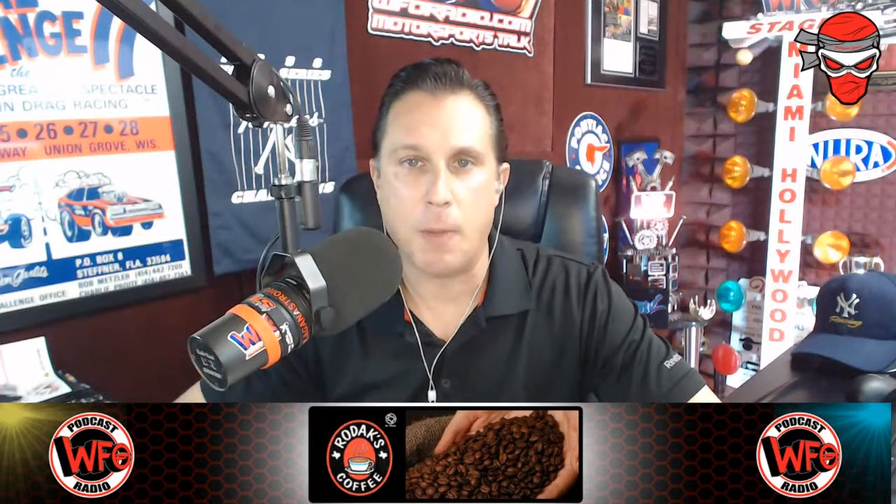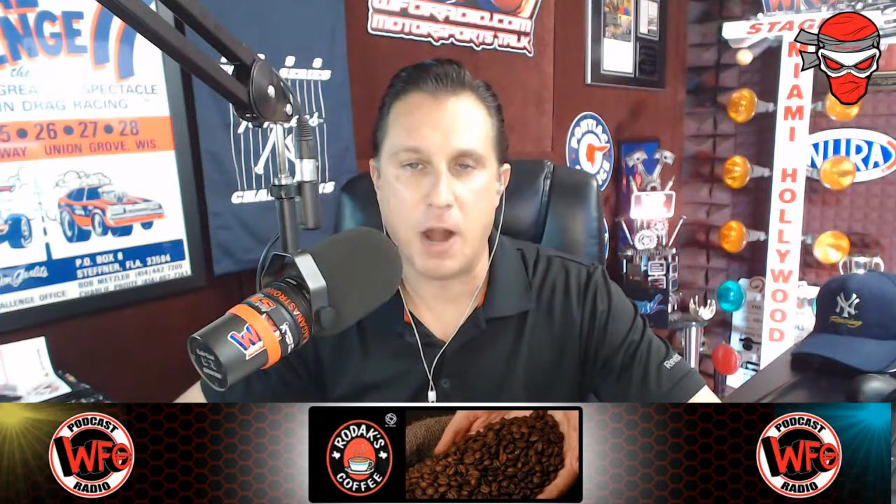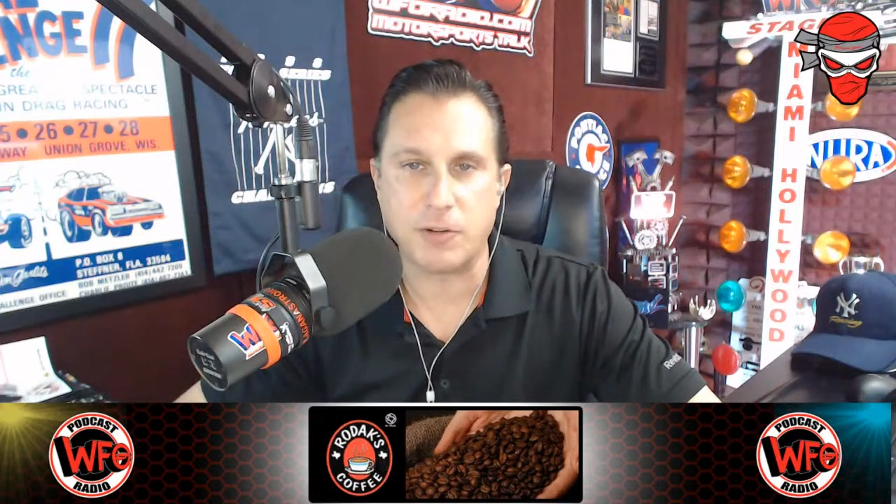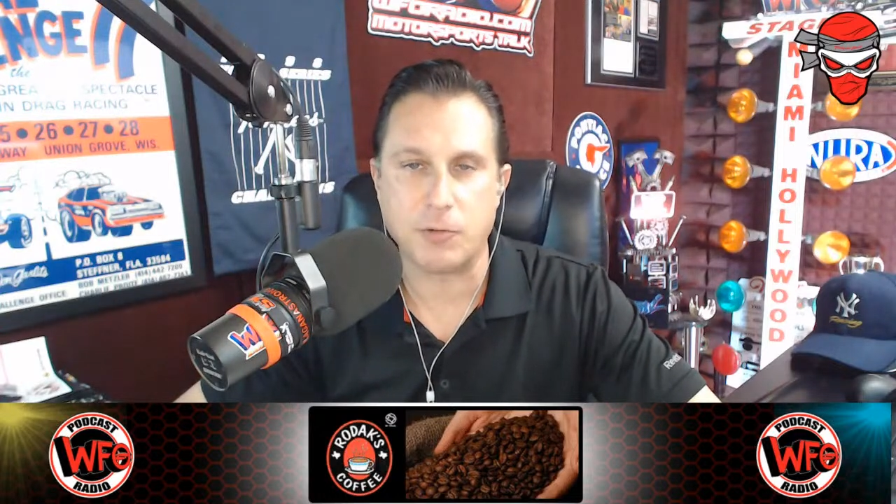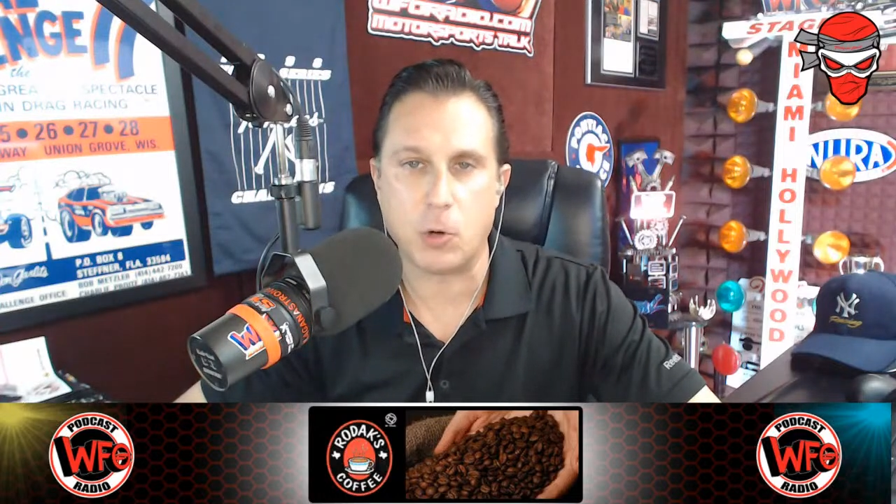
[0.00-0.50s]

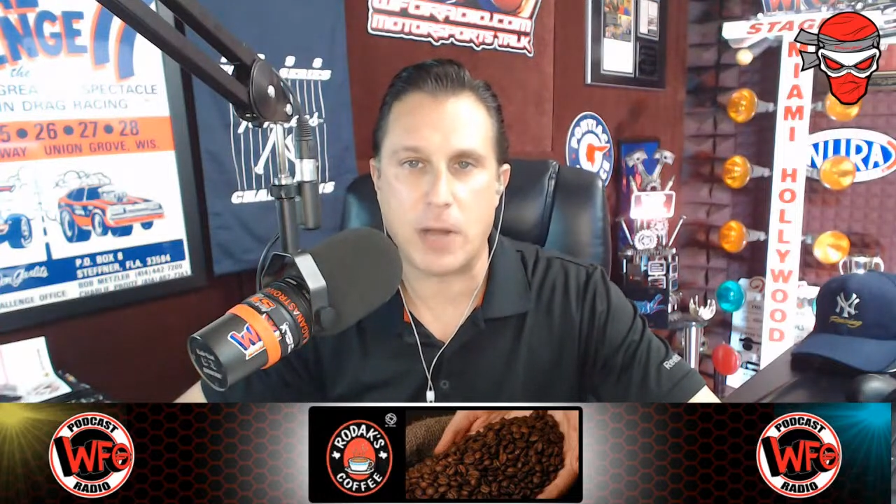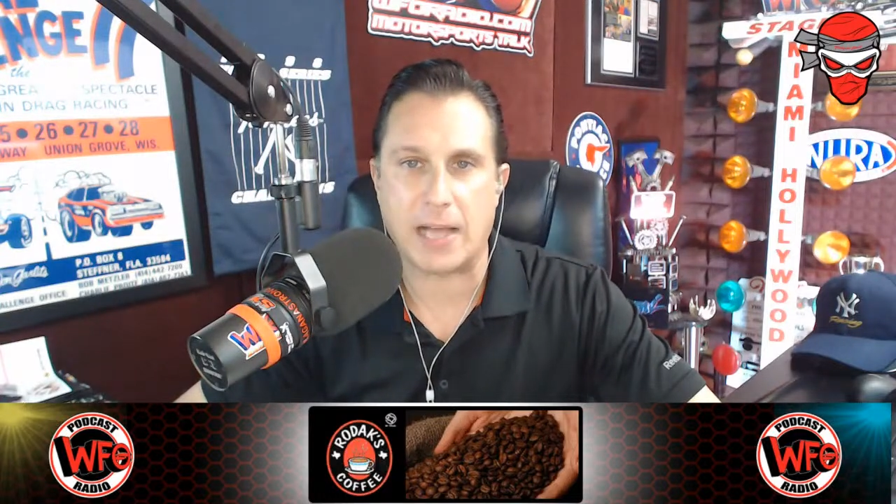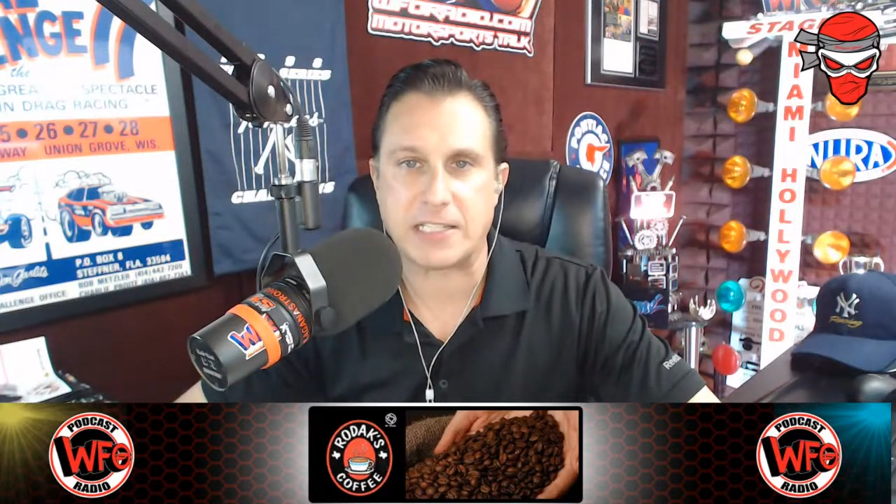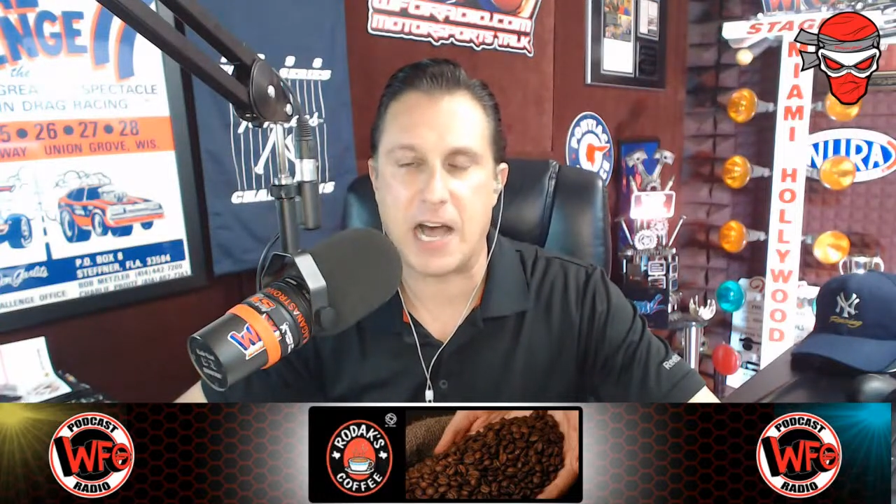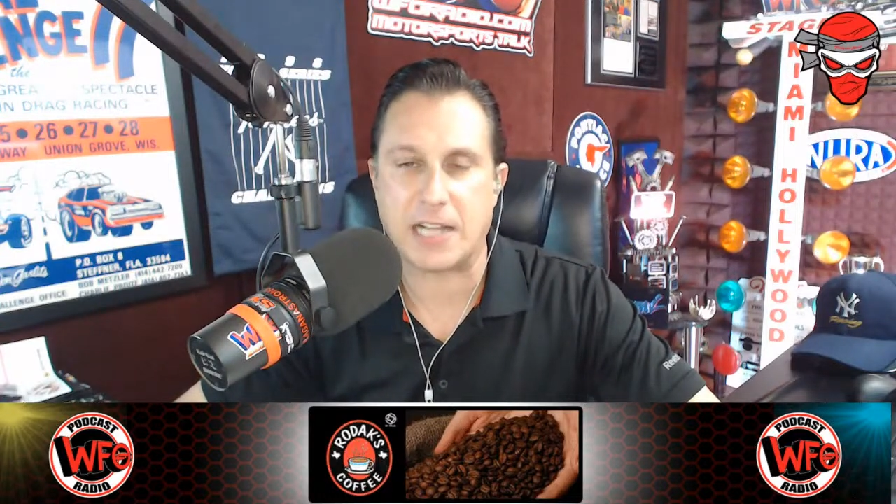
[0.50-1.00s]
Marvin
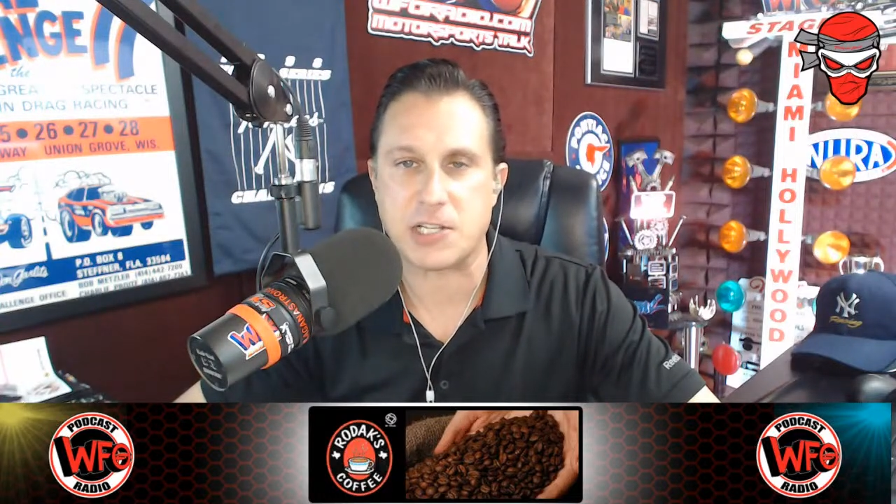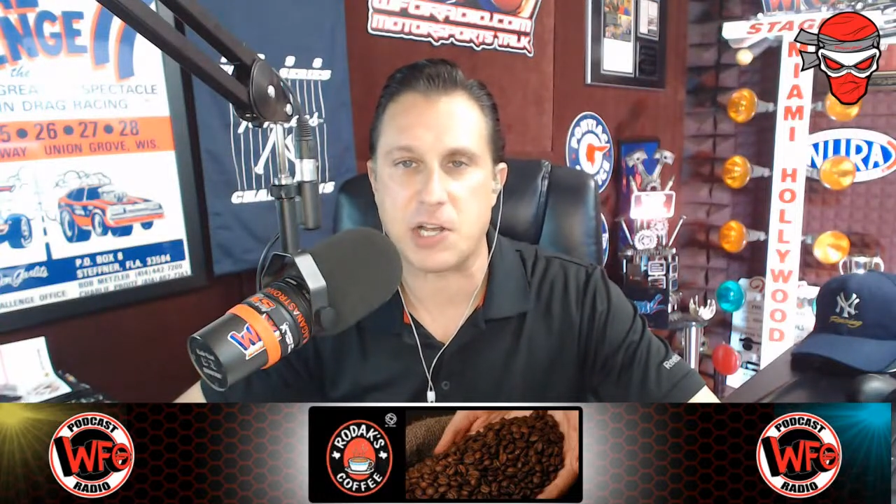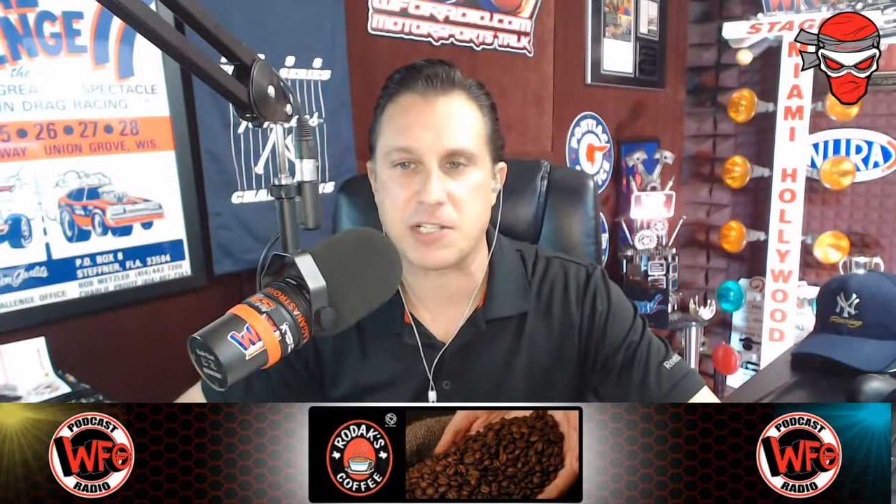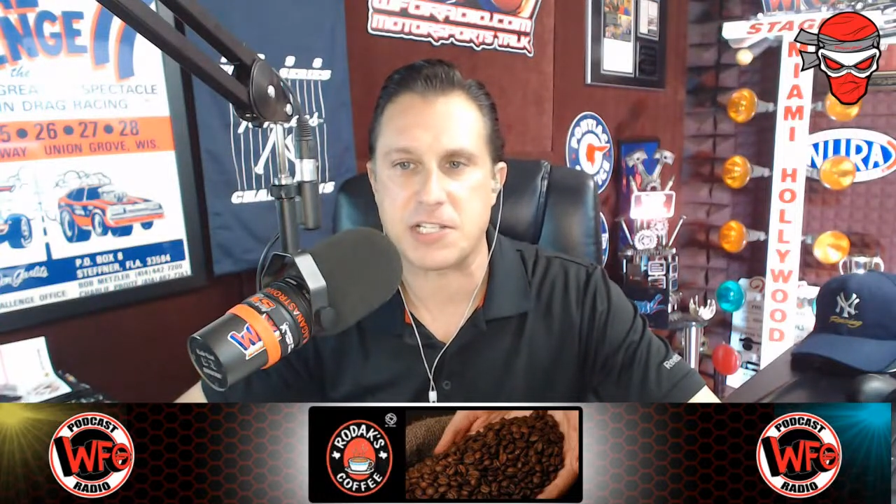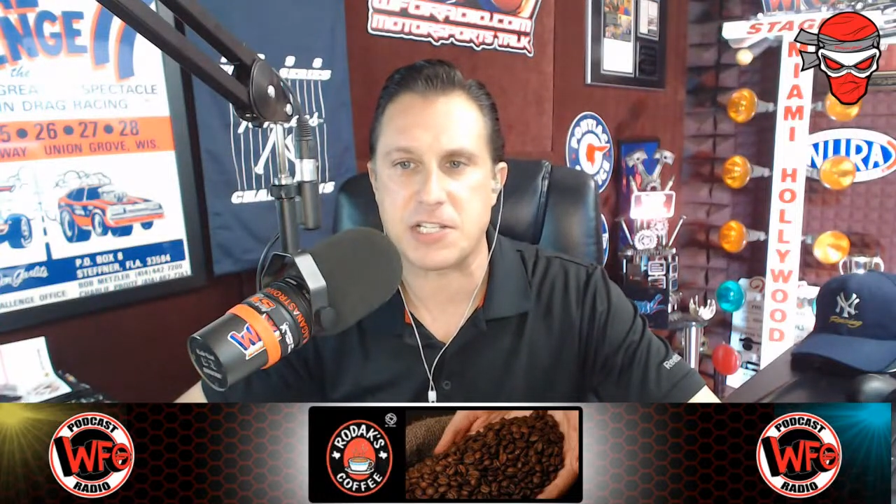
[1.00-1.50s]
Rodax, hot
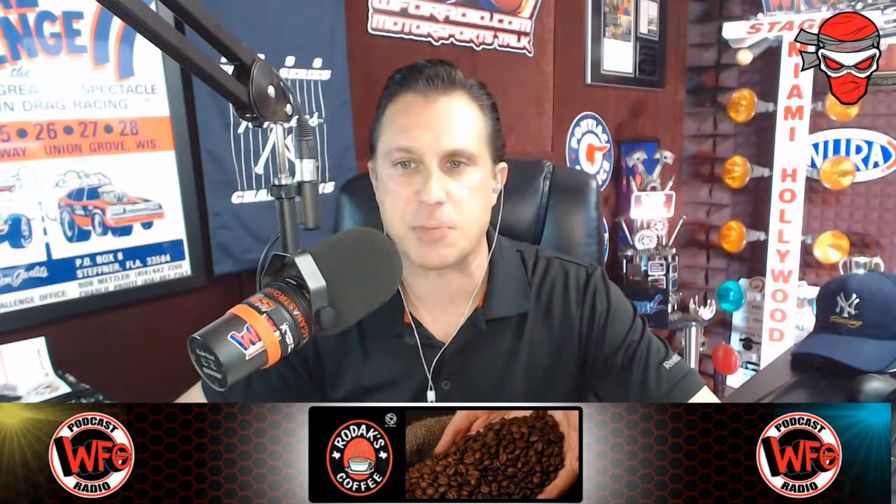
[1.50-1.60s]
sauces